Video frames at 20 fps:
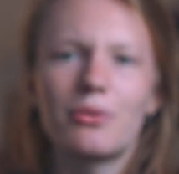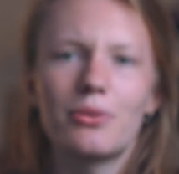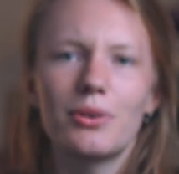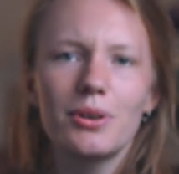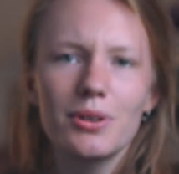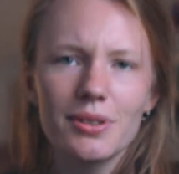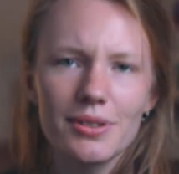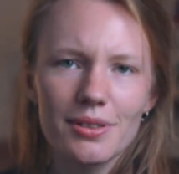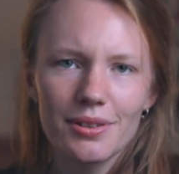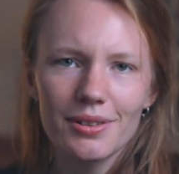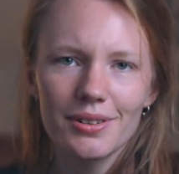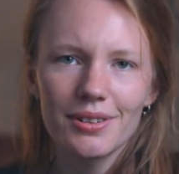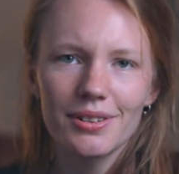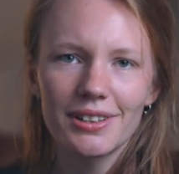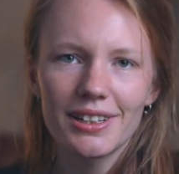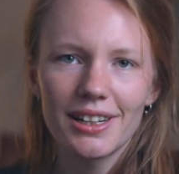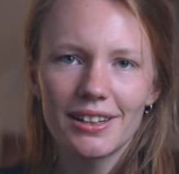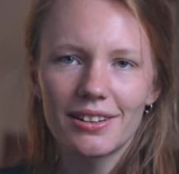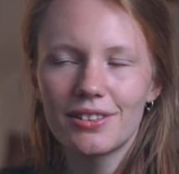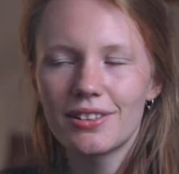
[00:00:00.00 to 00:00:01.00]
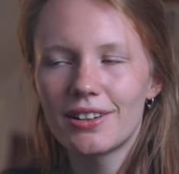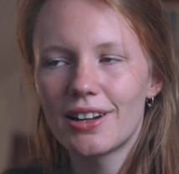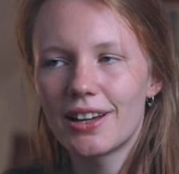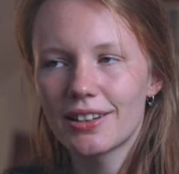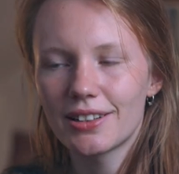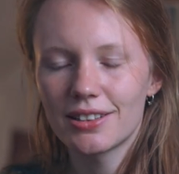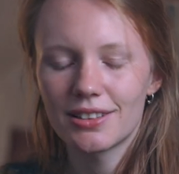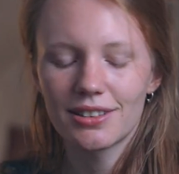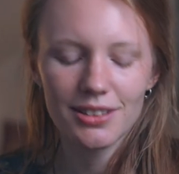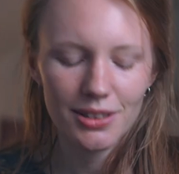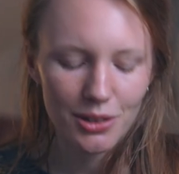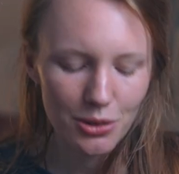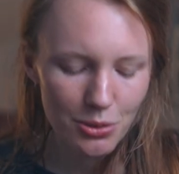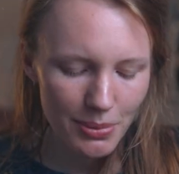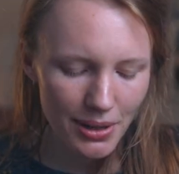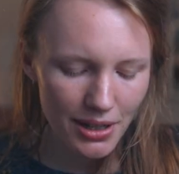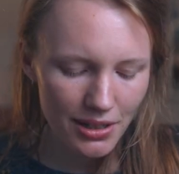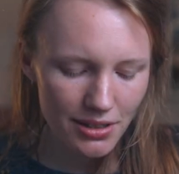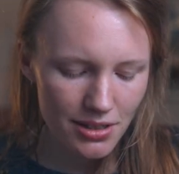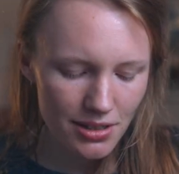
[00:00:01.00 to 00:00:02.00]
first thought I don't like it so
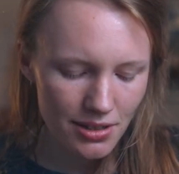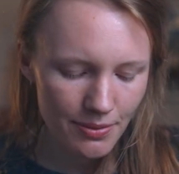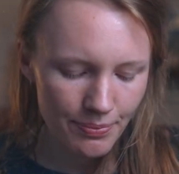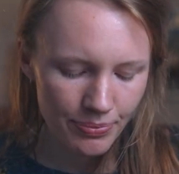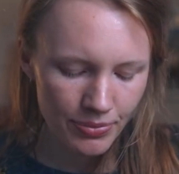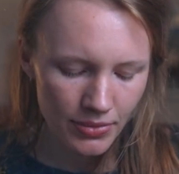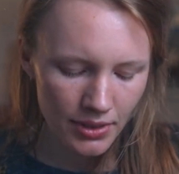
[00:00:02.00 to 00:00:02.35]
much.